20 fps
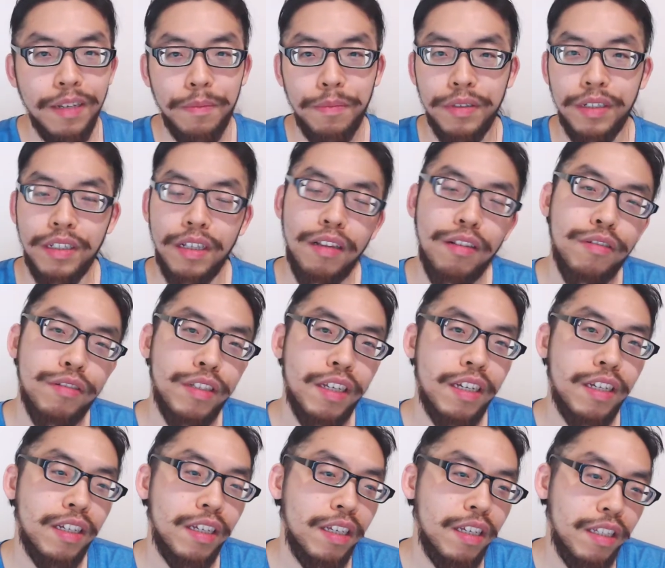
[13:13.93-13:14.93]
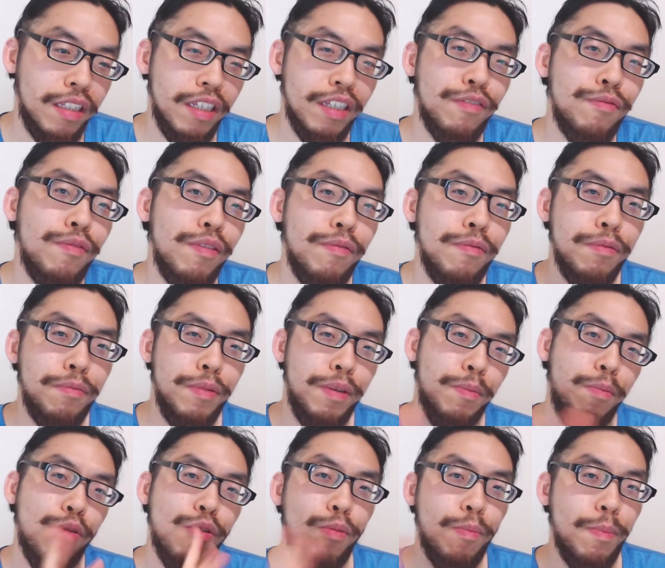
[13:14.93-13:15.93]
But it looks like this one will be
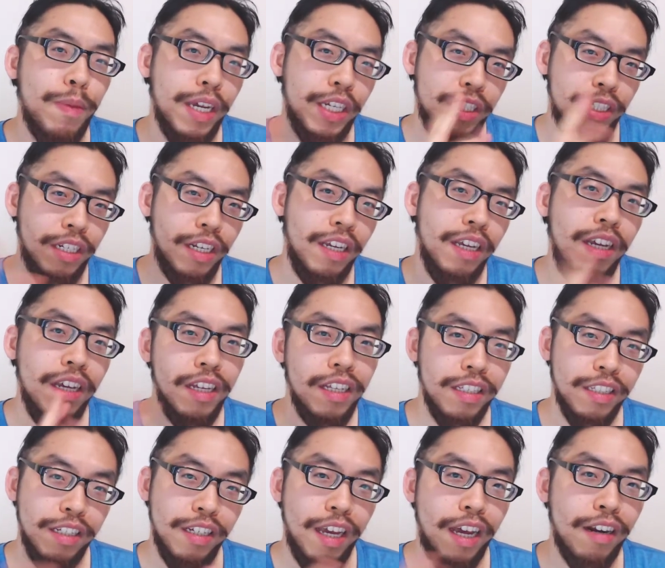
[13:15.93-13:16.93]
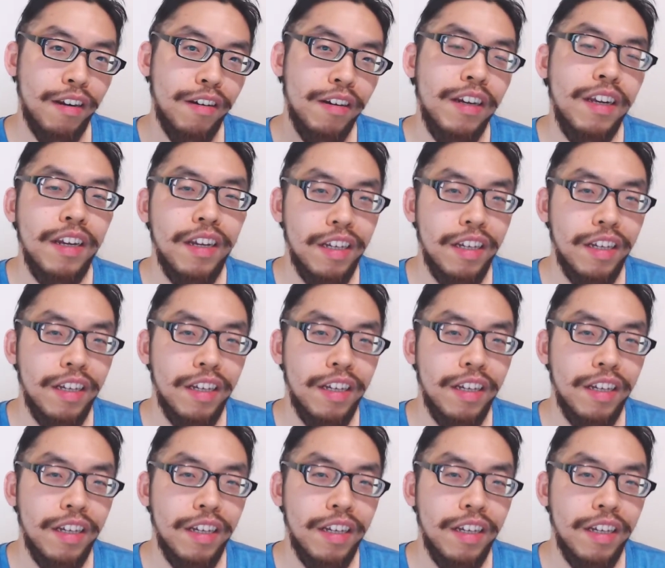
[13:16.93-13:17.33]
more meshed together.